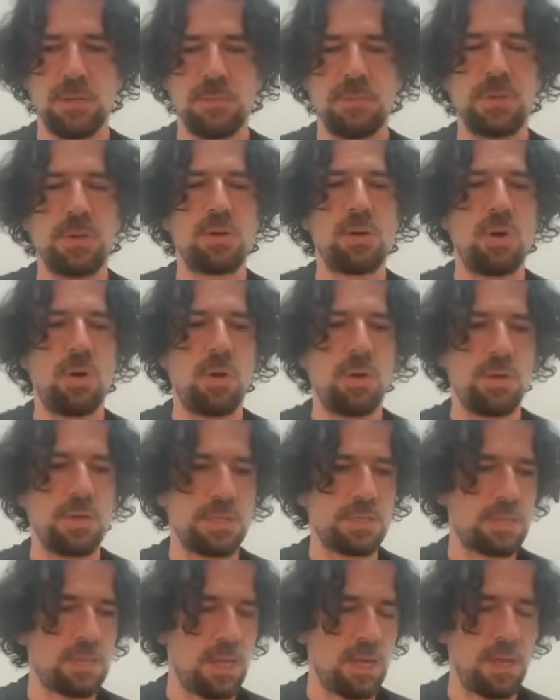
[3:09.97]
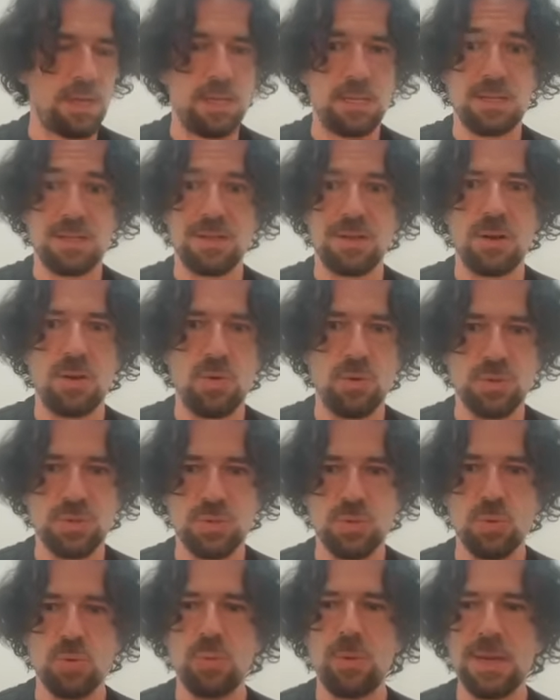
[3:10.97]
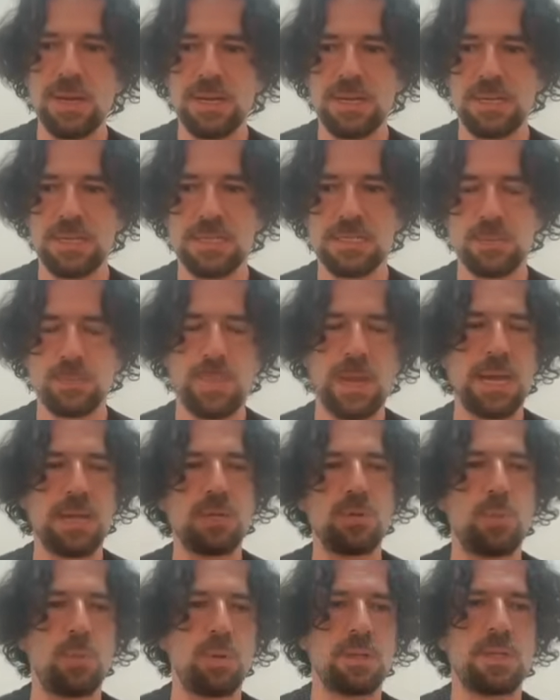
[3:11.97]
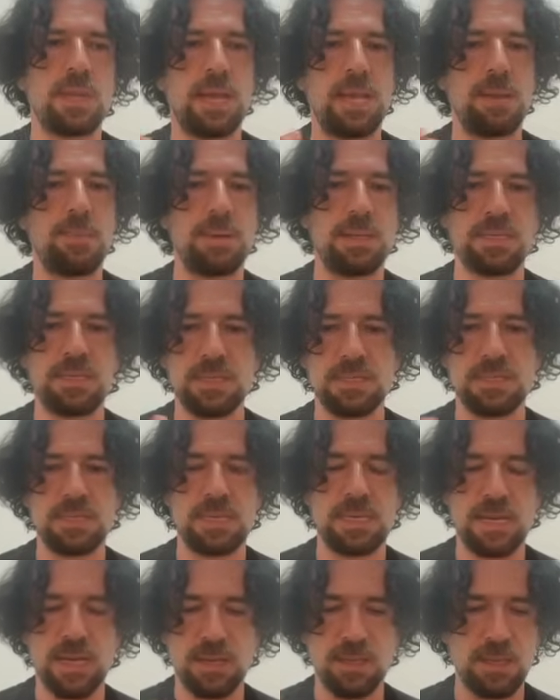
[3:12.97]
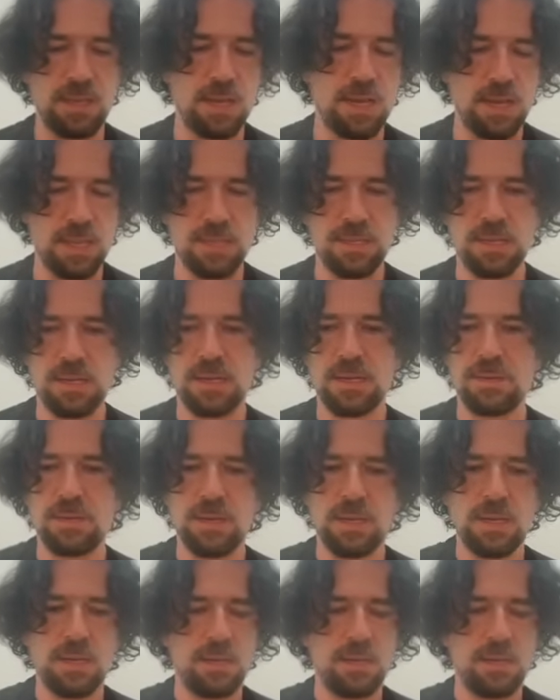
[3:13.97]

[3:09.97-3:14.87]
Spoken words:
because it allows to quickly inspect what element is near the other,